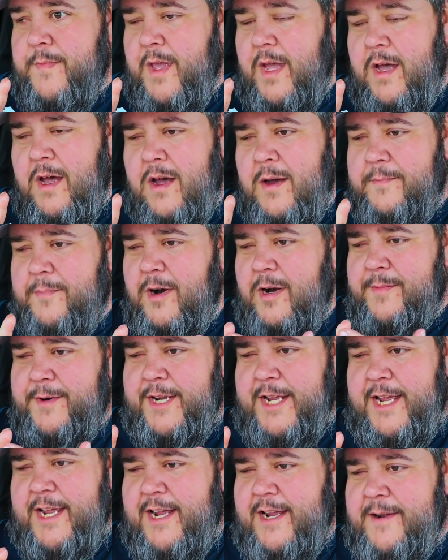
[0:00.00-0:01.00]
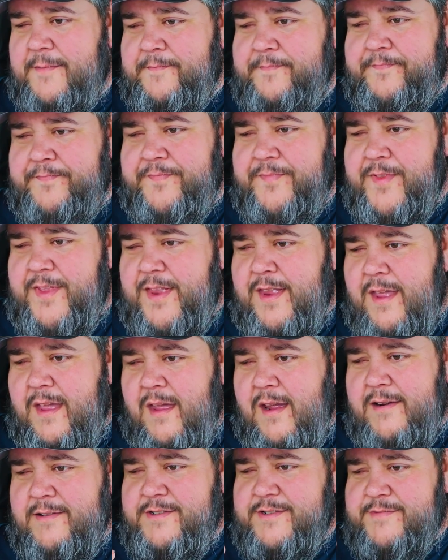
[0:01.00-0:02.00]
Birmingham,
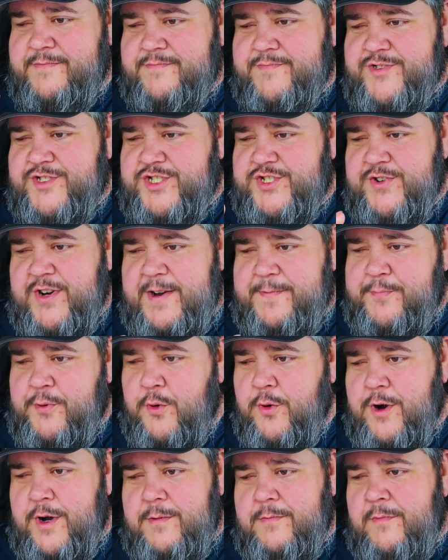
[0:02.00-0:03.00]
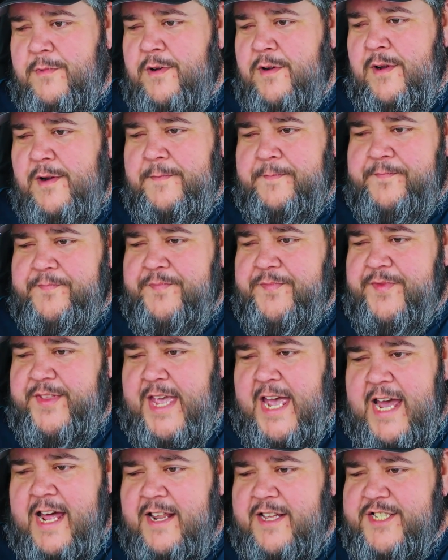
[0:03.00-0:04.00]
Shreveport, and
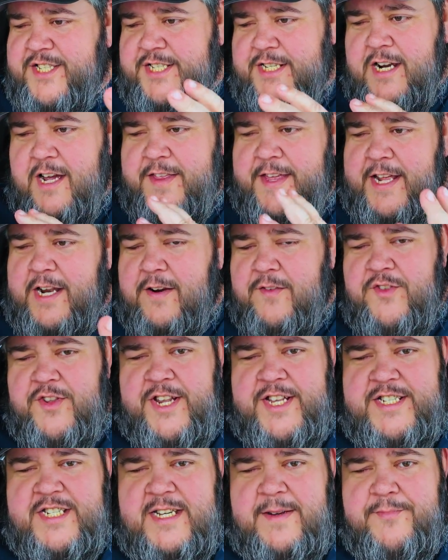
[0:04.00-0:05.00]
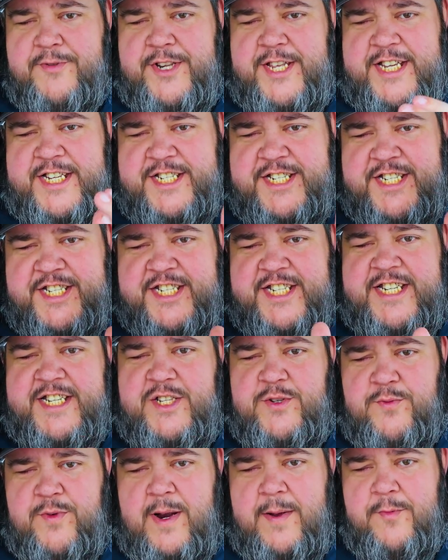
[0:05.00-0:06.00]
Dallas, and all that over the next couple of days just to
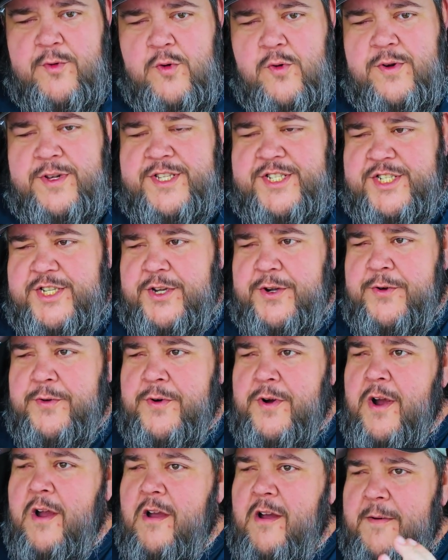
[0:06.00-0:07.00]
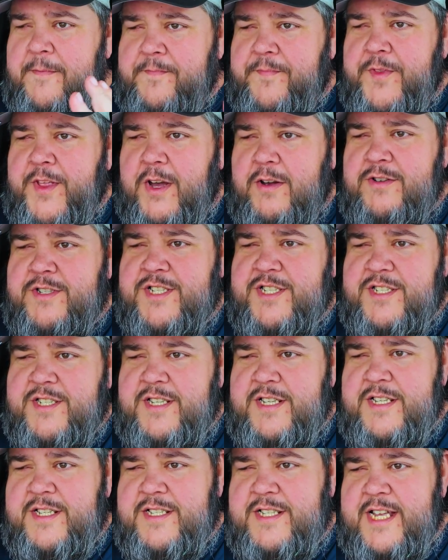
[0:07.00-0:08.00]
get to where I'm going. So
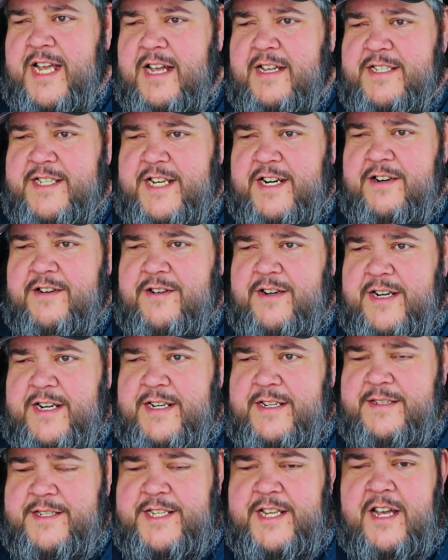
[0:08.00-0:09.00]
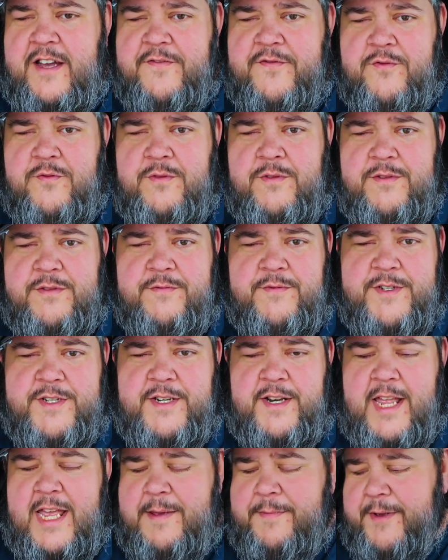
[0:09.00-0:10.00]
those towns there in itself will
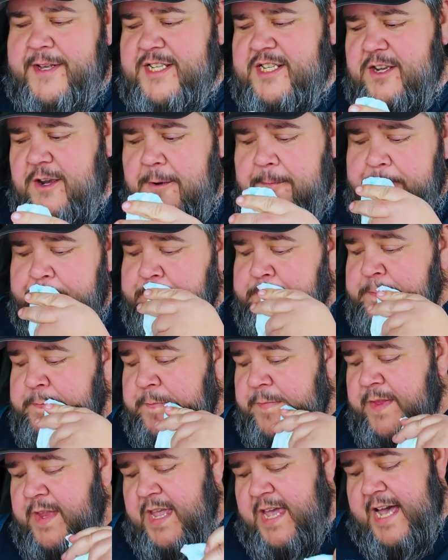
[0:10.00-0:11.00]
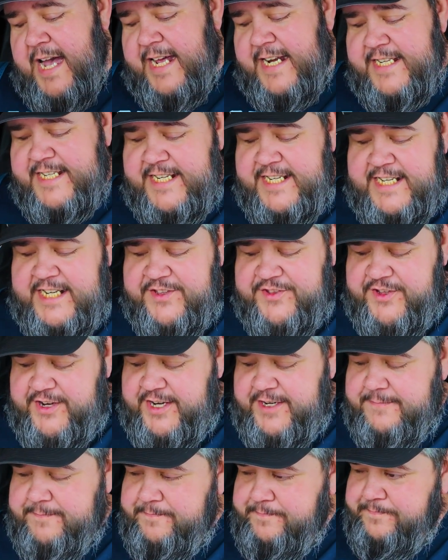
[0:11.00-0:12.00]
delay me. So I just need to get
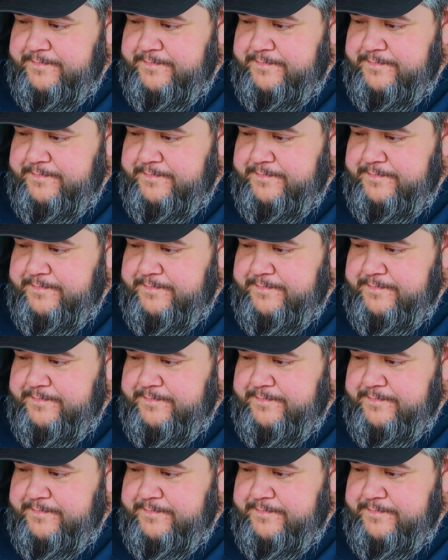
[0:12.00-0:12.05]
there.